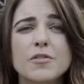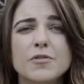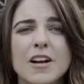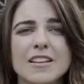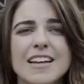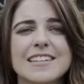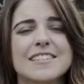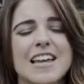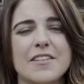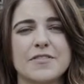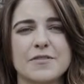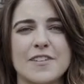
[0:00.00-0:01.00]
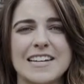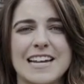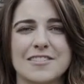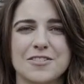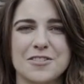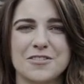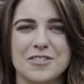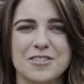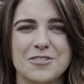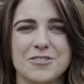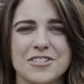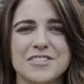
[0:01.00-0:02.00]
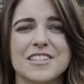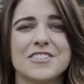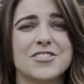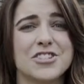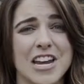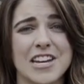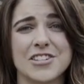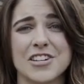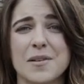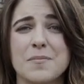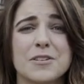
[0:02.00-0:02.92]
frontline staff at financial institutions is changing,